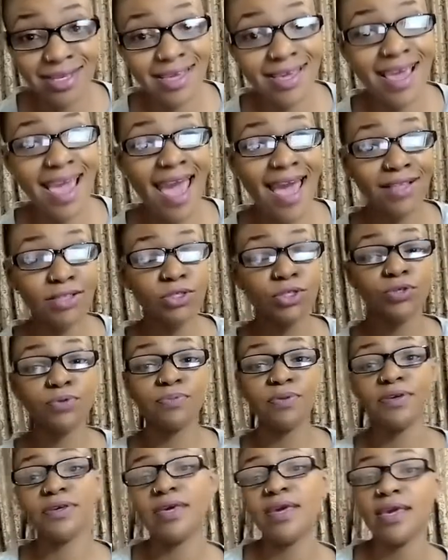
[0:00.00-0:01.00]
He had to
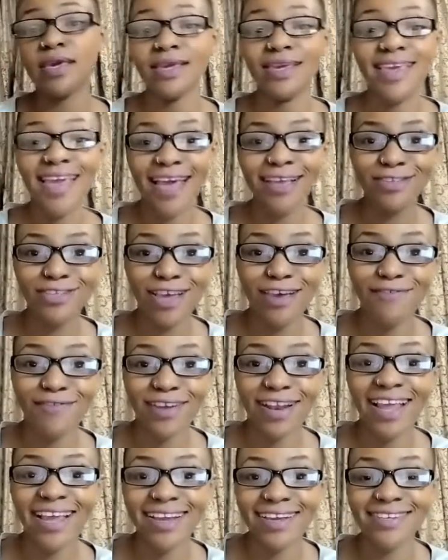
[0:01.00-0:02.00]
have
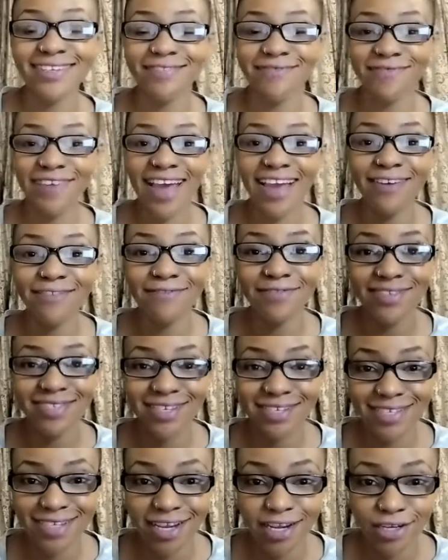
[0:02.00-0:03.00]
a divine
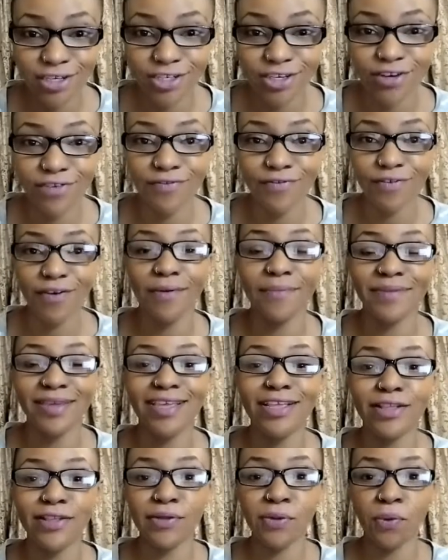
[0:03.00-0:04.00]
visitation from
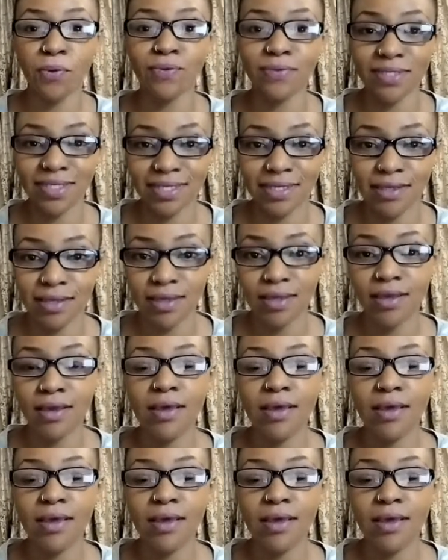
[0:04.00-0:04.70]
Ildozi